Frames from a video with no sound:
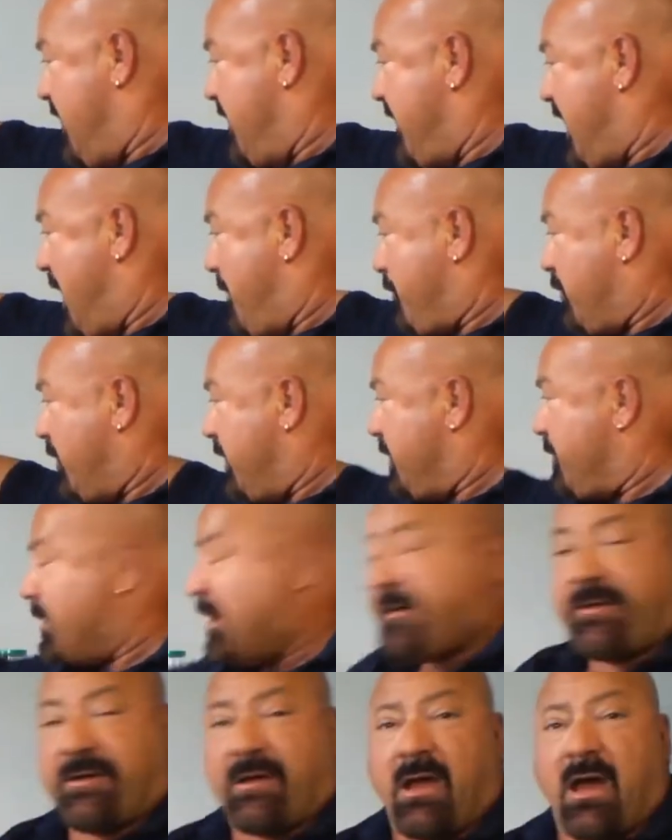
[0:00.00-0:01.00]
that pretty
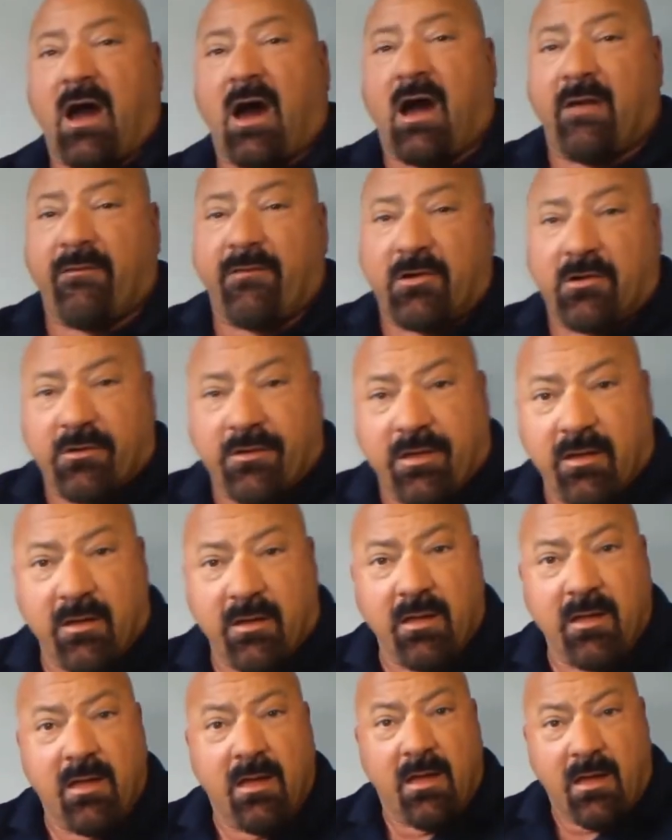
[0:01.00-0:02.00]
much covers
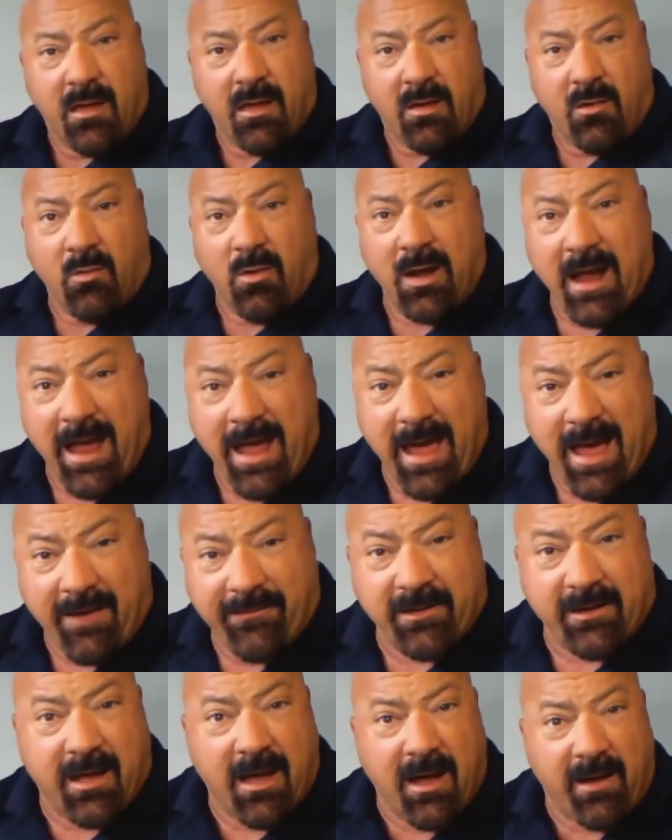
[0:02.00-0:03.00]
what I
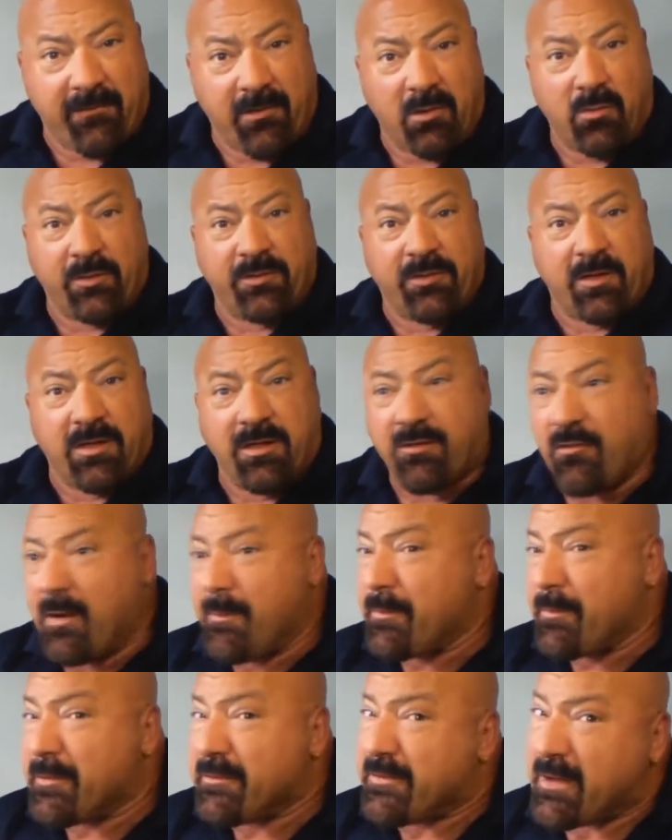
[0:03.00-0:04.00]
have to cover with the
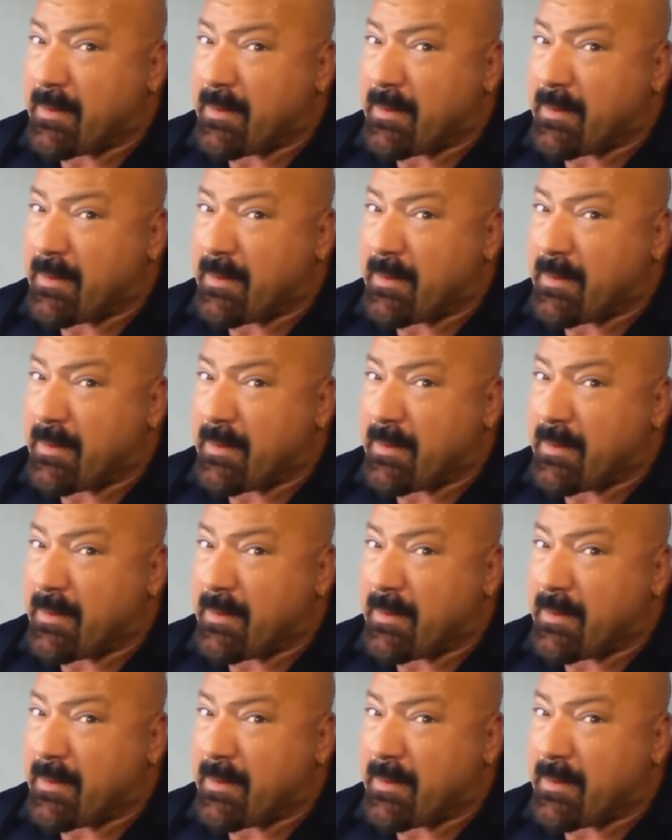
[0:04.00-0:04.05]
strip and